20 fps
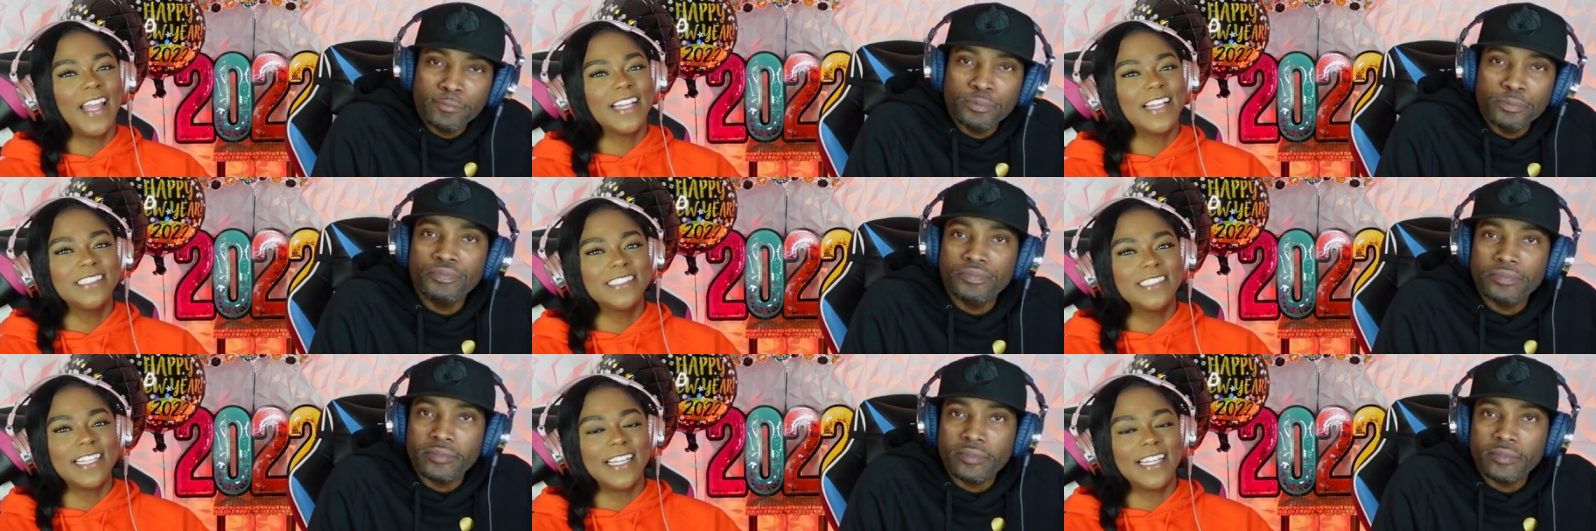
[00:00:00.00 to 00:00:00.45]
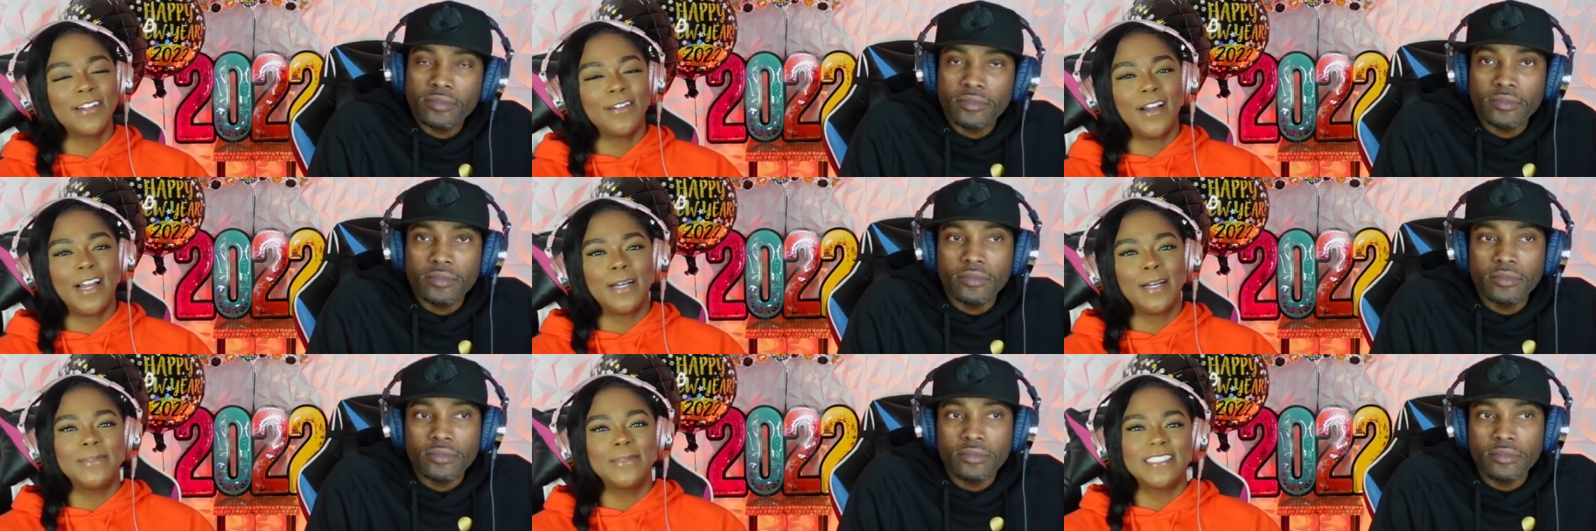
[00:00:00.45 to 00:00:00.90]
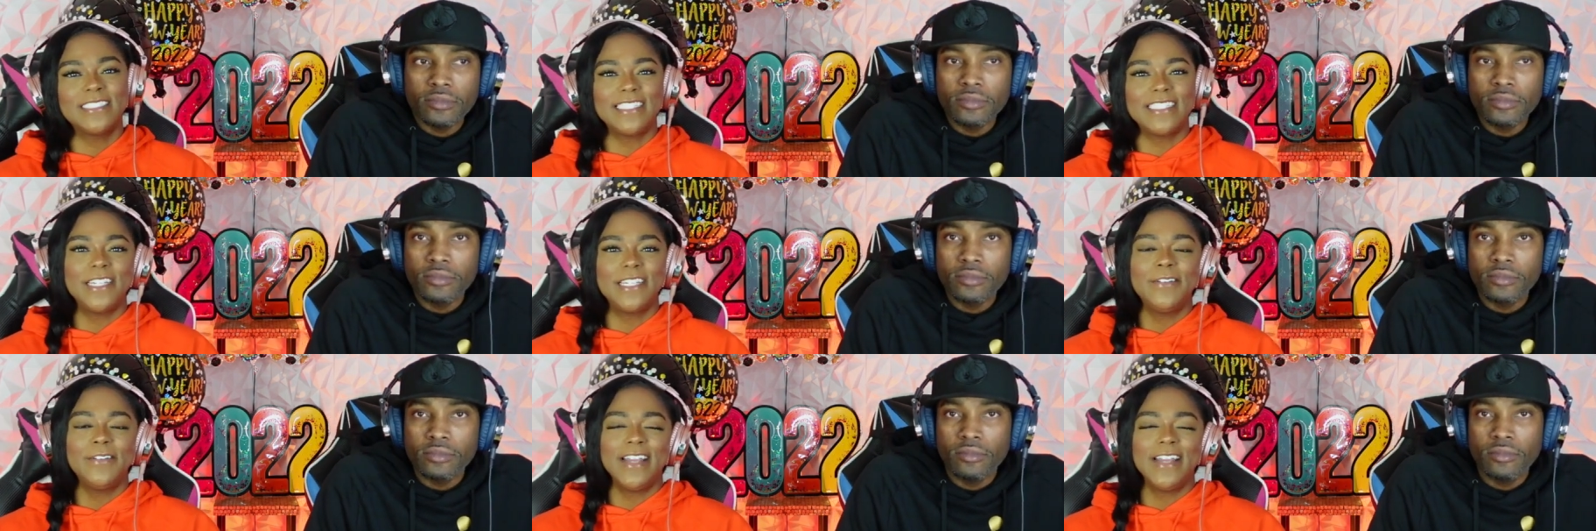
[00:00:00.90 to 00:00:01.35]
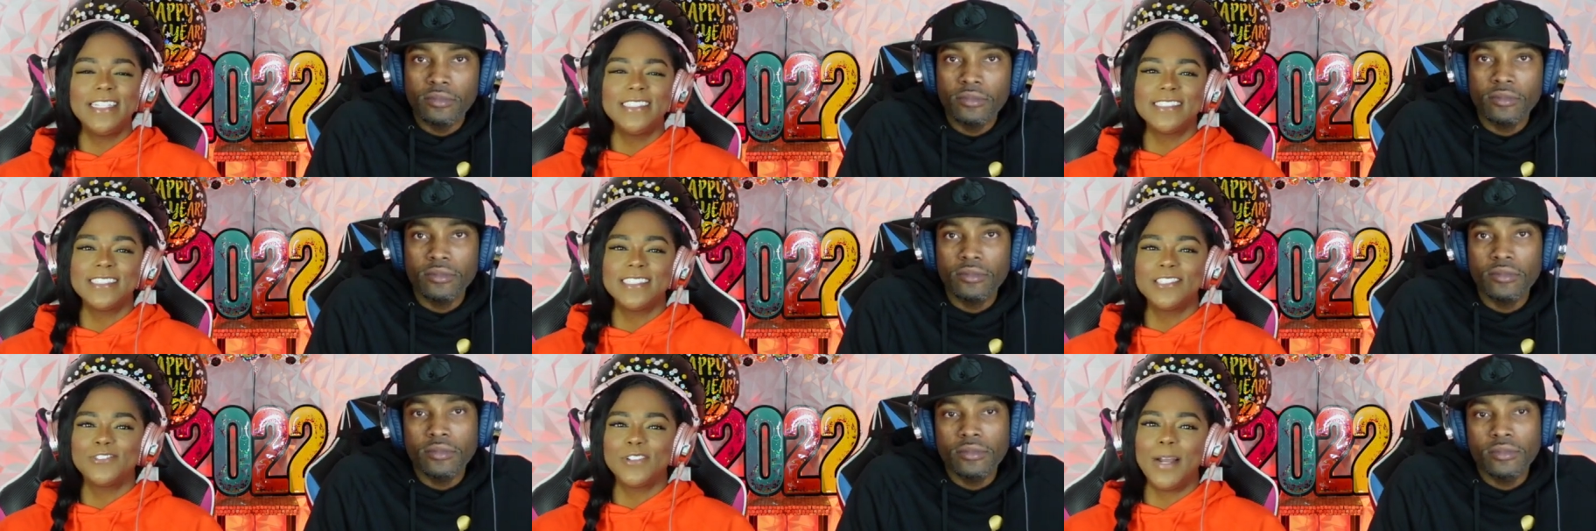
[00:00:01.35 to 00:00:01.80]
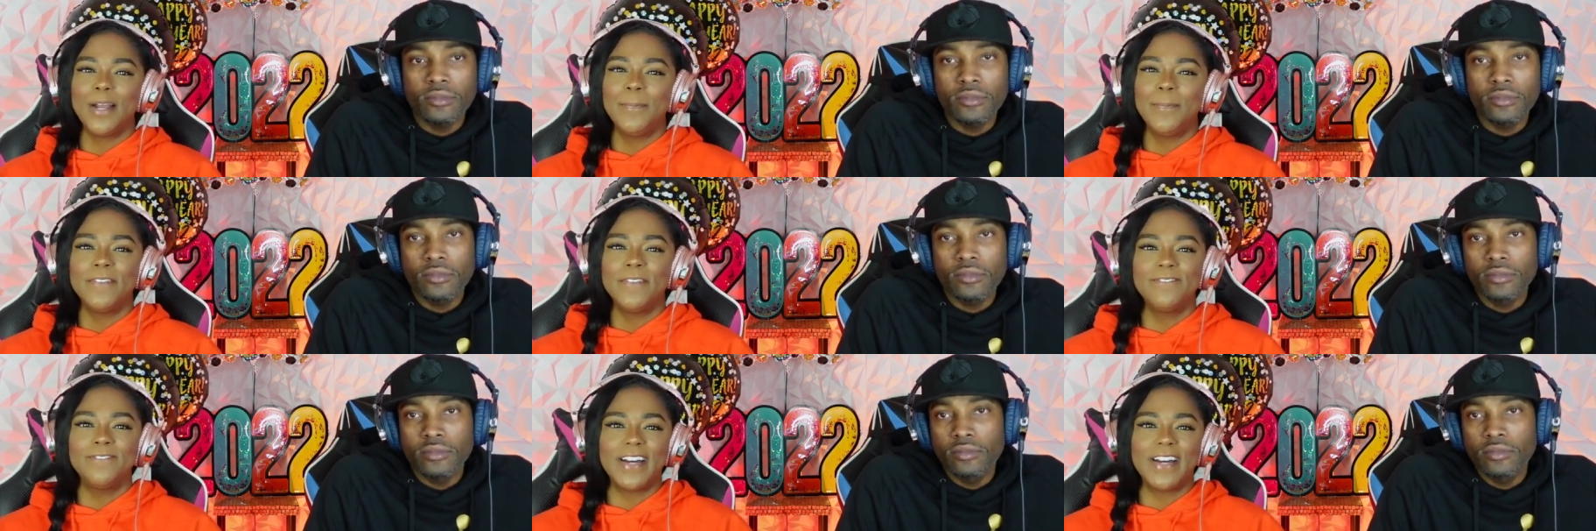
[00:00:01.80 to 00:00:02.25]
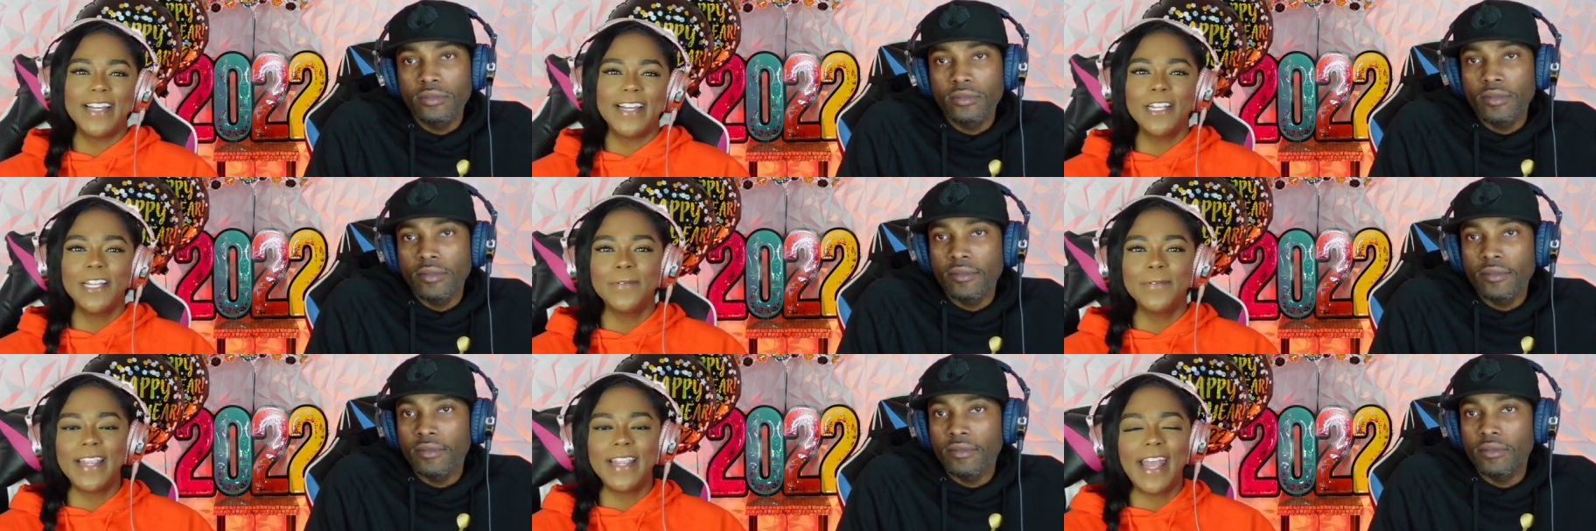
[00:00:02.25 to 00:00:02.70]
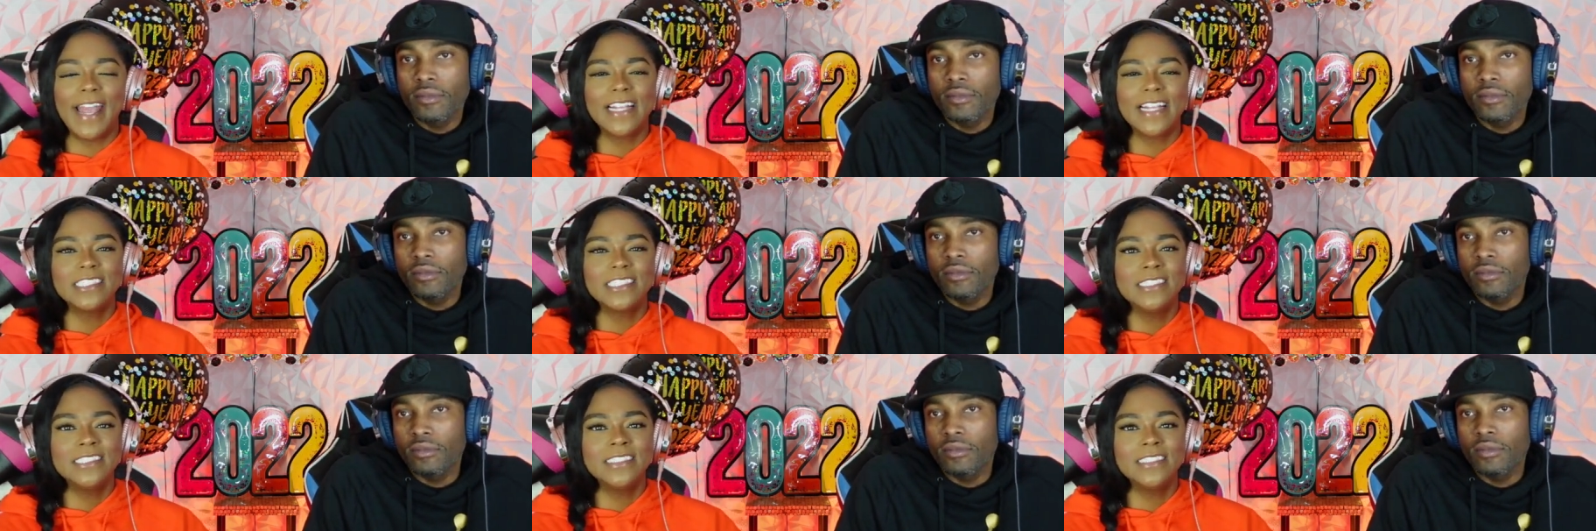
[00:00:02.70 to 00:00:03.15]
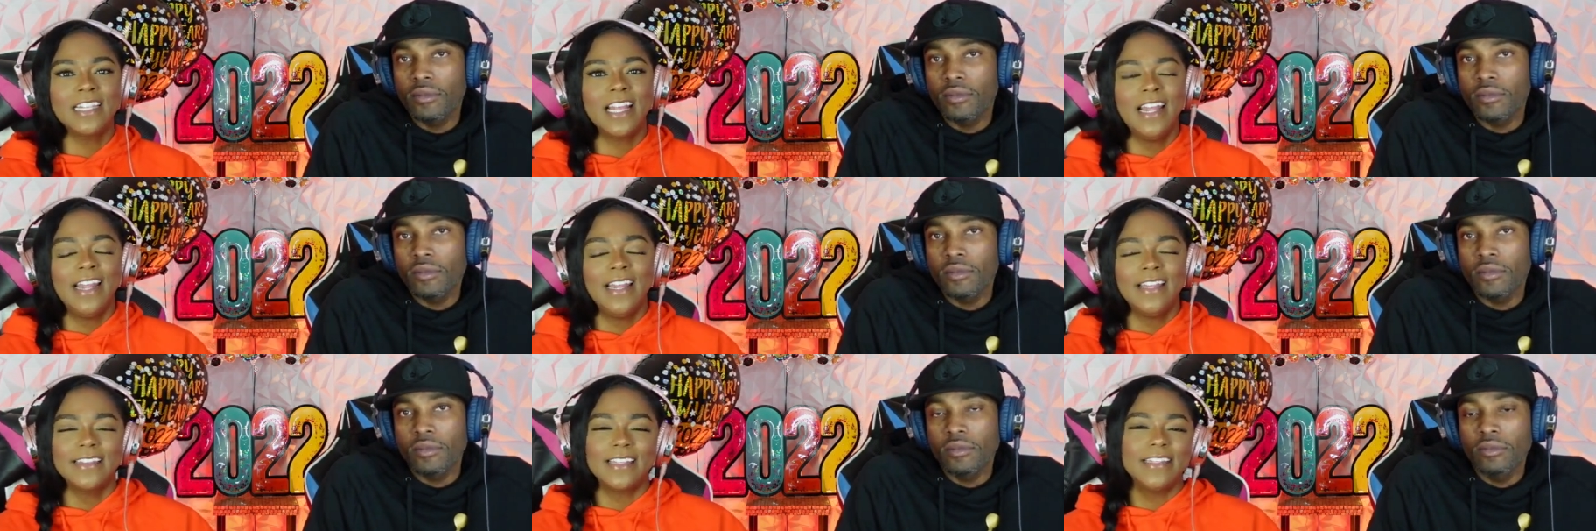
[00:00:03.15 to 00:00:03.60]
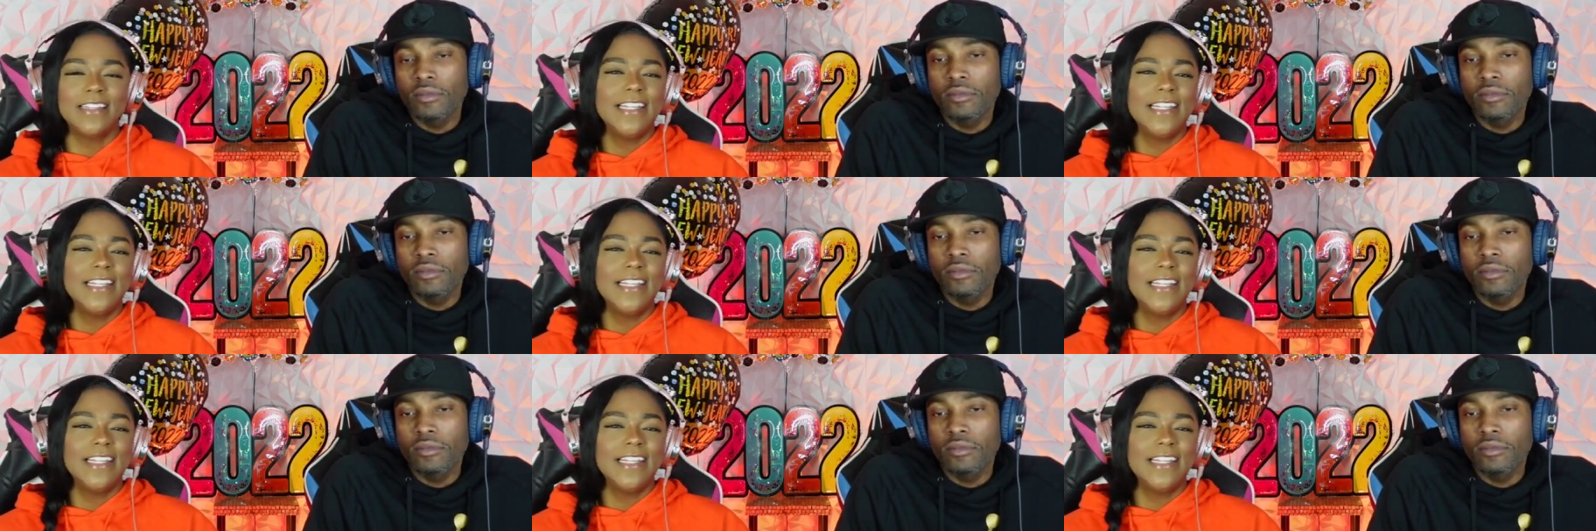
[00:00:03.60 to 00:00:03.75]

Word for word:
Speaker 1: channel. I'm still Asia dropping fire reactions. The links will